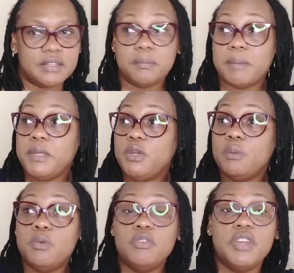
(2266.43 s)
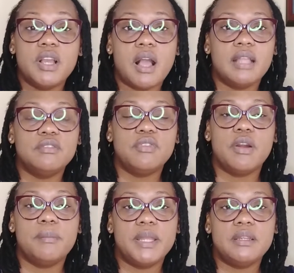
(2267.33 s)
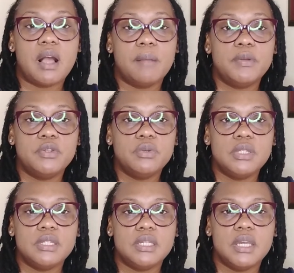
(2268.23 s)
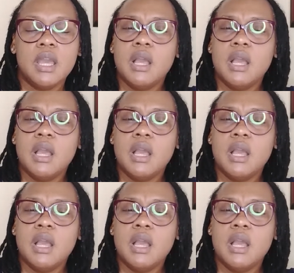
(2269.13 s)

Maybe you're moving on for a better opportunity,